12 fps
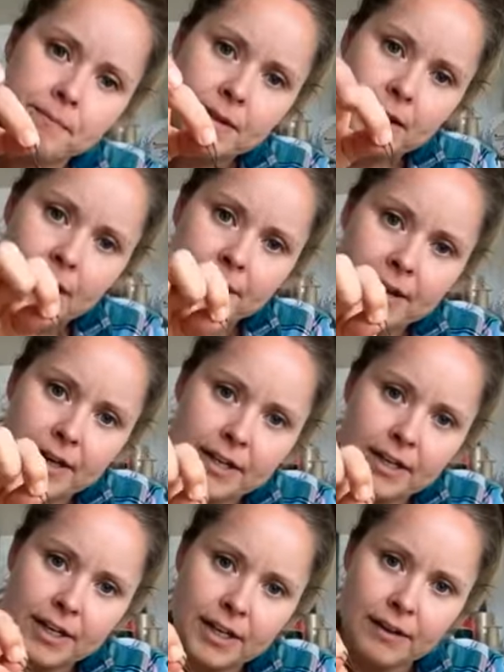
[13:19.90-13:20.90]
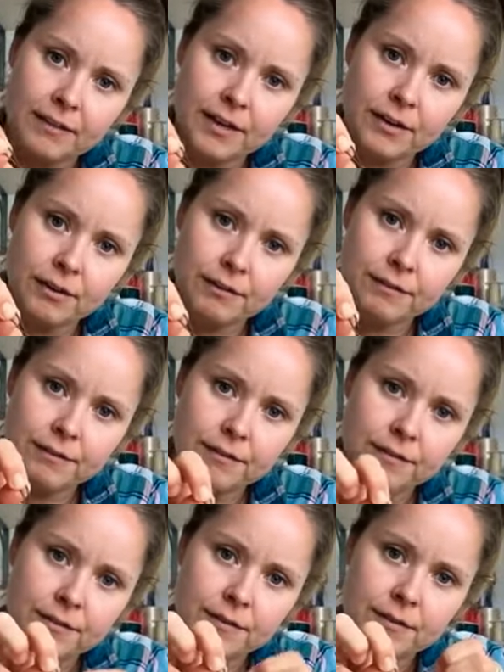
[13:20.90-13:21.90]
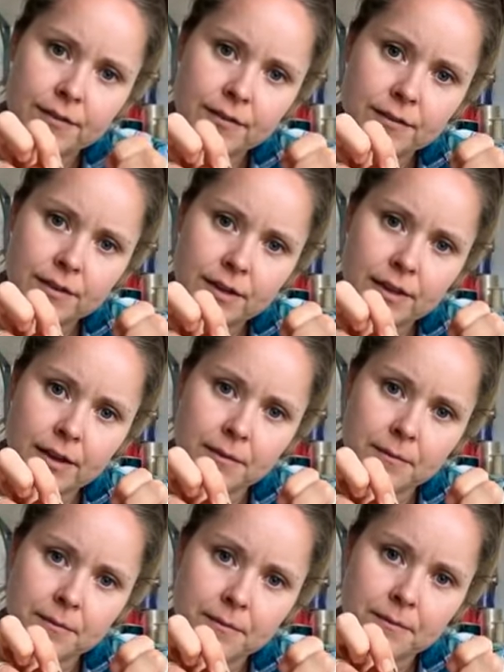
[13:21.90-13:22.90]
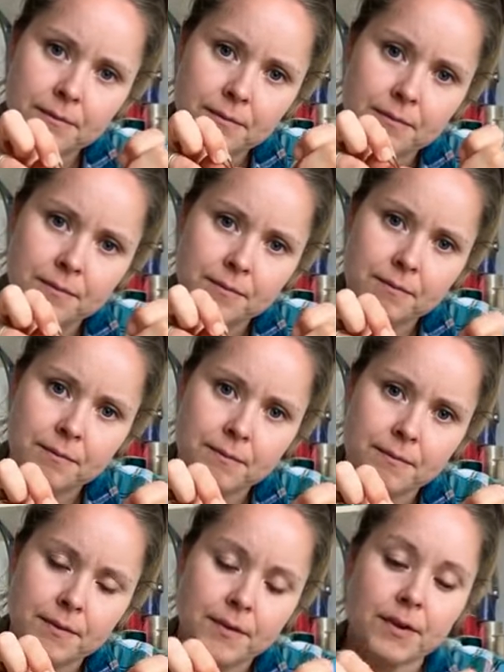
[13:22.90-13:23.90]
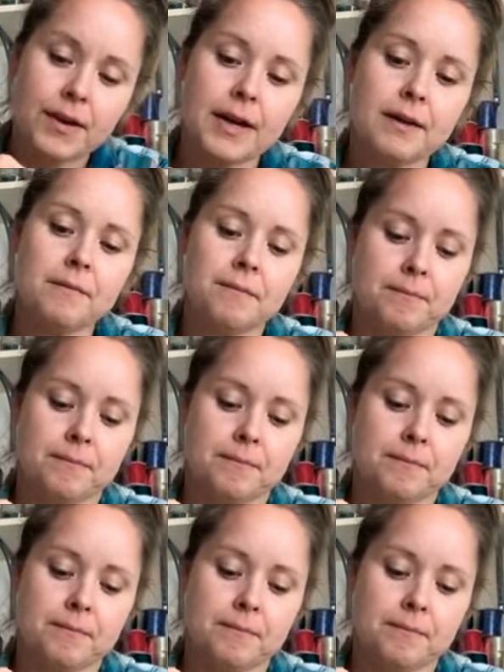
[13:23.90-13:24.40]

And then I can cut that off. See that? Okay.